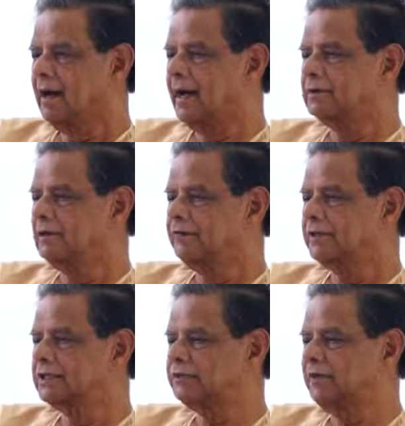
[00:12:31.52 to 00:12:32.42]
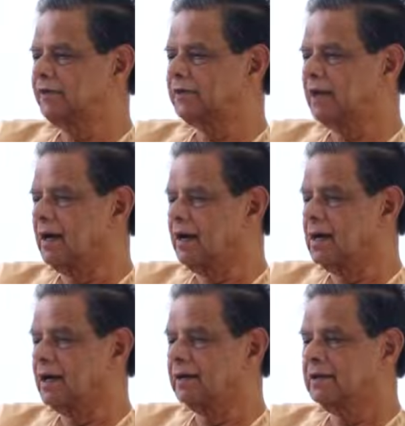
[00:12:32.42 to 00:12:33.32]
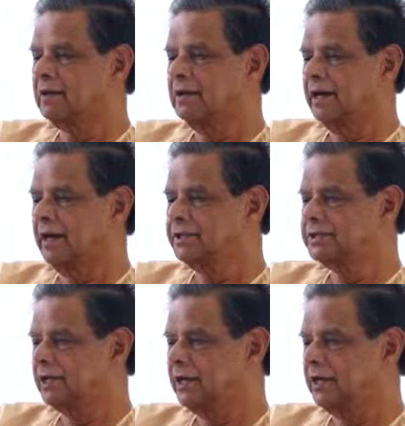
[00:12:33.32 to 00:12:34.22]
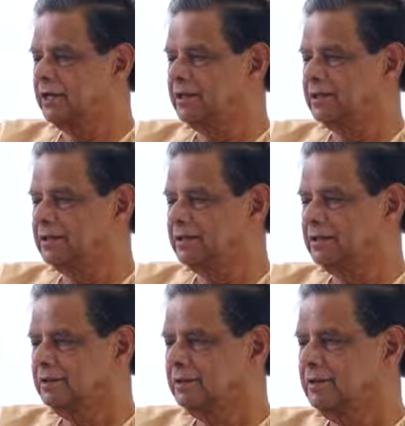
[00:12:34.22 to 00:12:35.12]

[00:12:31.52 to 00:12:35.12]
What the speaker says: As of a swift heart hastening,